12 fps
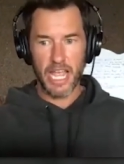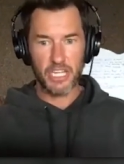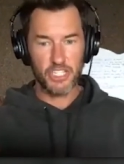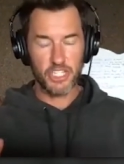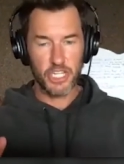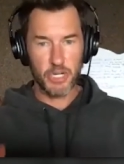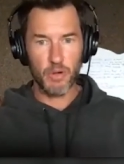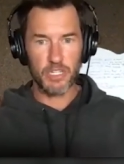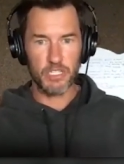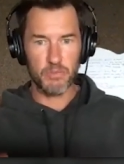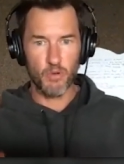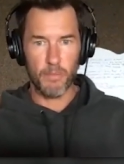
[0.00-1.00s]
and she
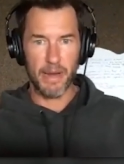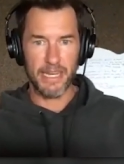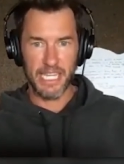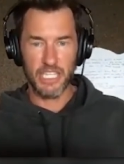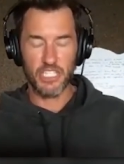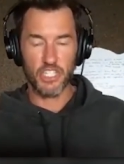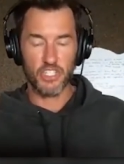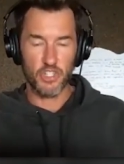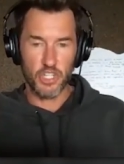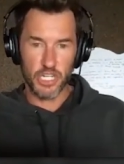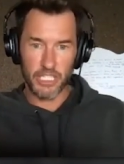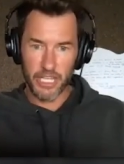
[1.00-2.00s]
wants more of my attention. So
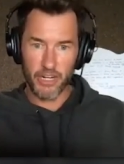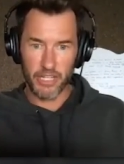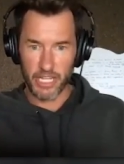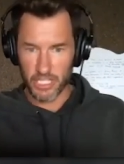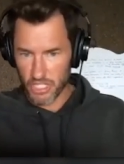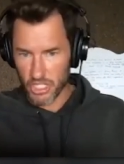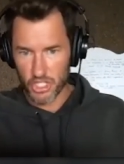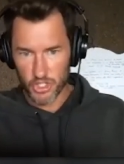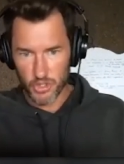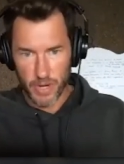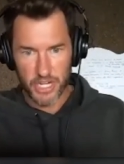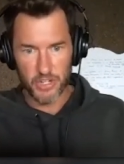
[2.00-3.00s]
she literally, this is a
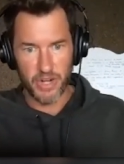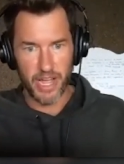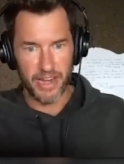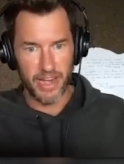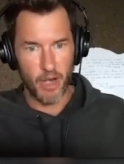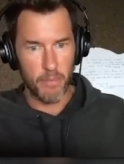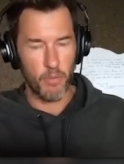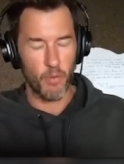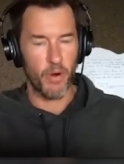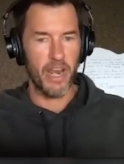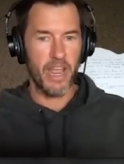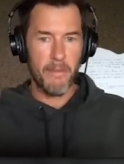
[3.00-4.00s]
stranger now in
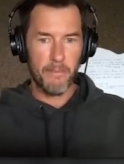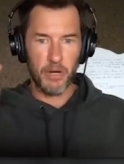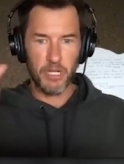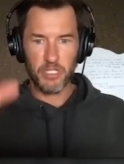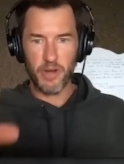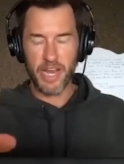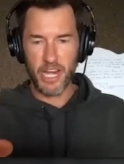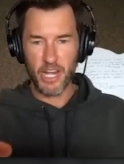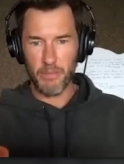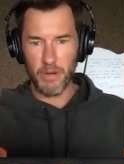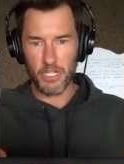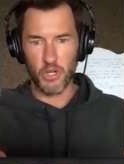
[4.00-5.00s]
airport, puts her hand
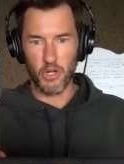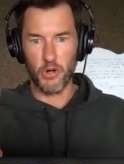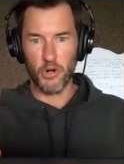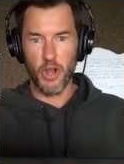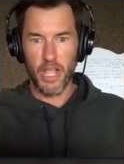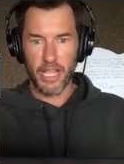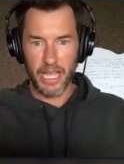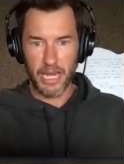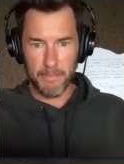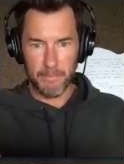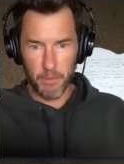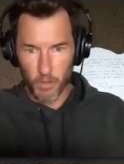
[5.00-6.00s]
on my shoulder, kind
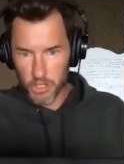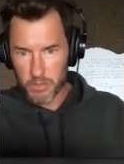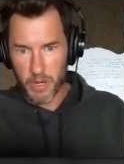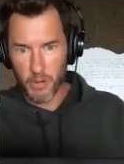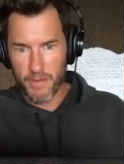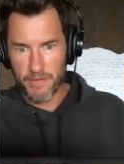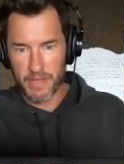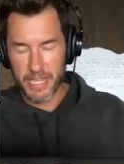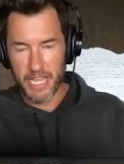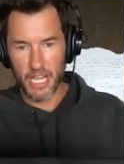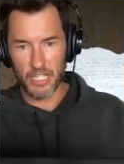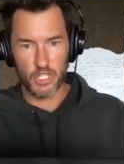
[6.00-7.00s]
of pulls me away from the
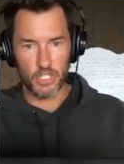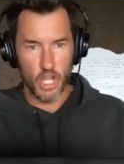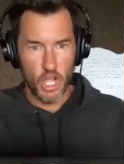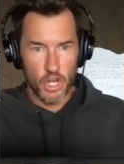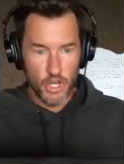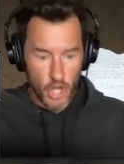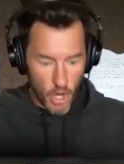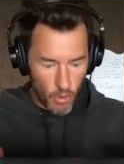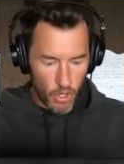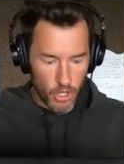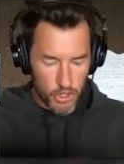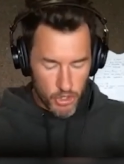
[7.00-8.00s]
kiosk. She goes,
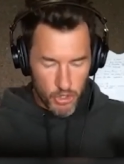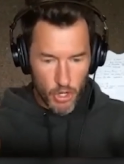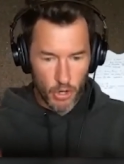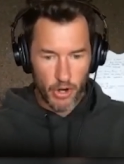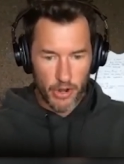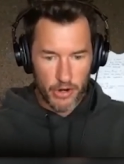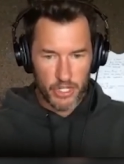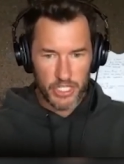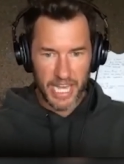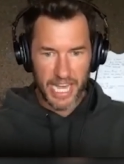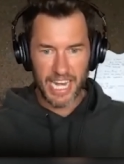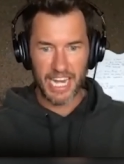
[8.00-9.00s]
No, you don't
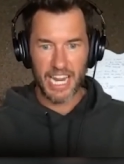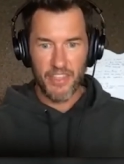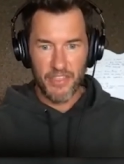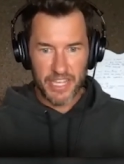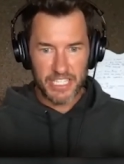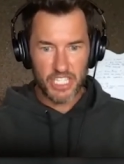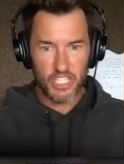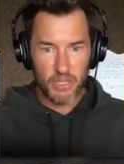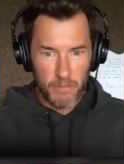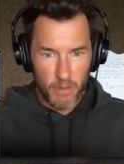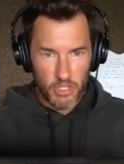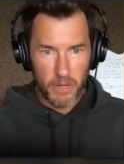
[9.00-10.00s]
understand. This is the
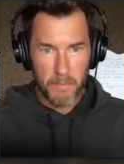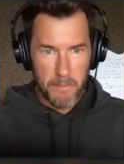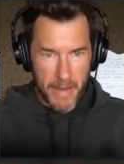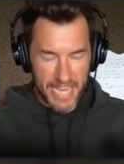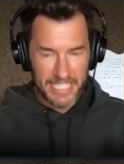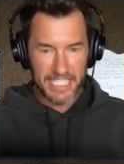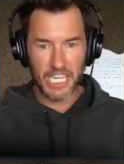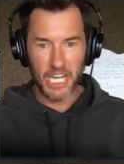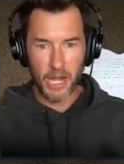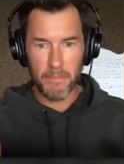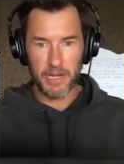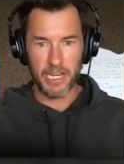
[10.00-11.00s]
most amazing
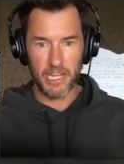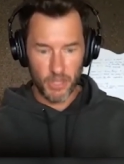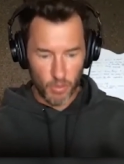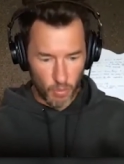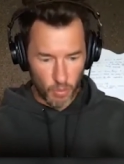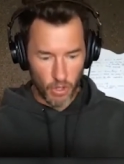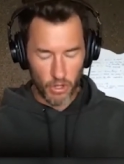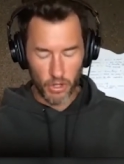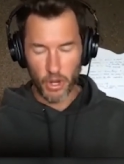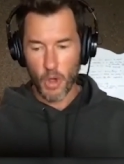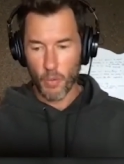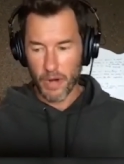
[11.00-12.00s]
company in the
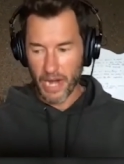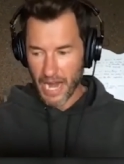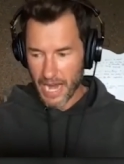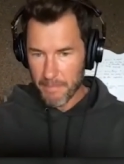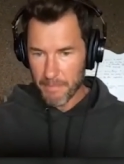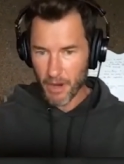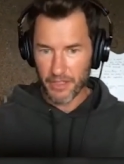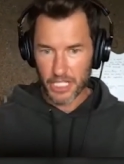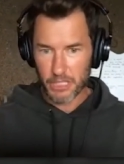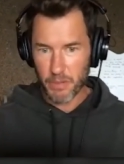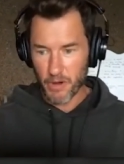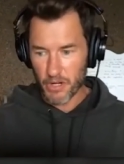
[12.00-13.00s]
world. When I bought
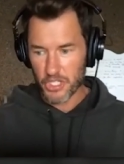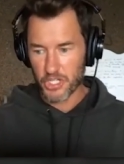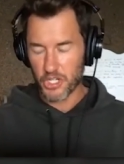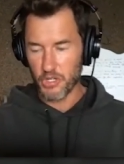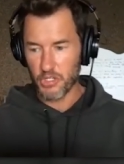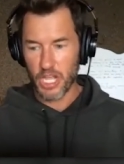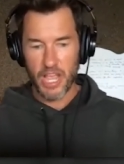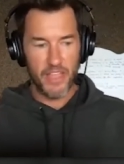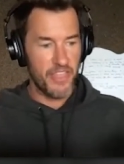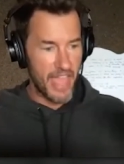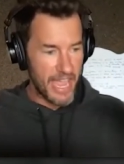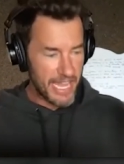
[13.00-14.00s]
this pair of shoes,
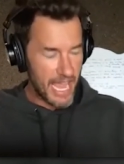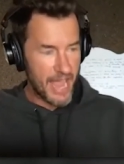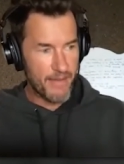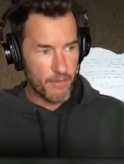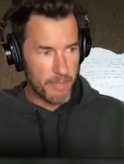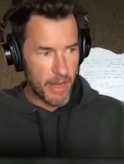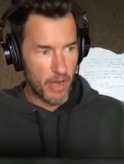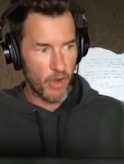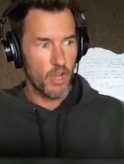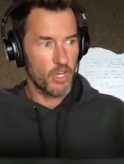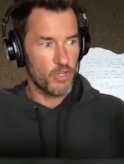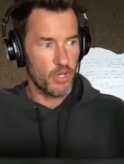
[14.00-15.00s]
they gave a
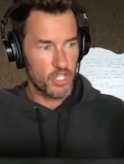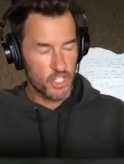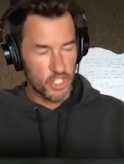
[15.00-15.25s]
pair to a